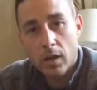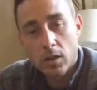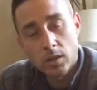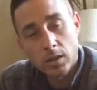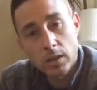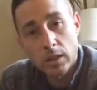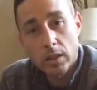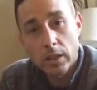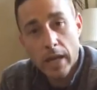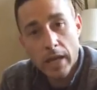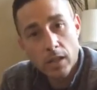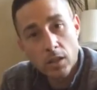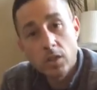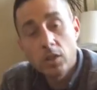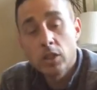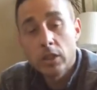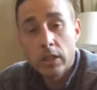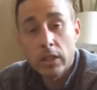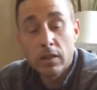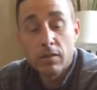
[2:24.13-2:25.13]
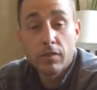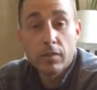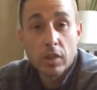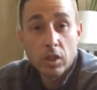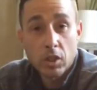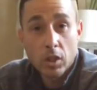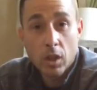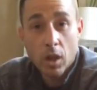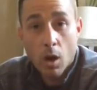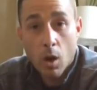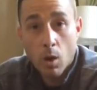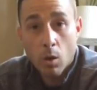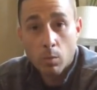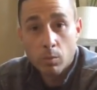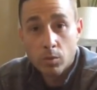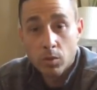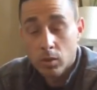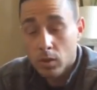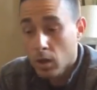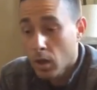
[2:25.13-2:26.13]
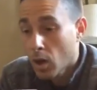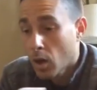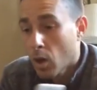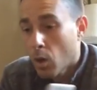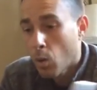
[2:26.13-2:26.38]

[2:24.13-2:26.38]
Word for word: energy energy efficient homes.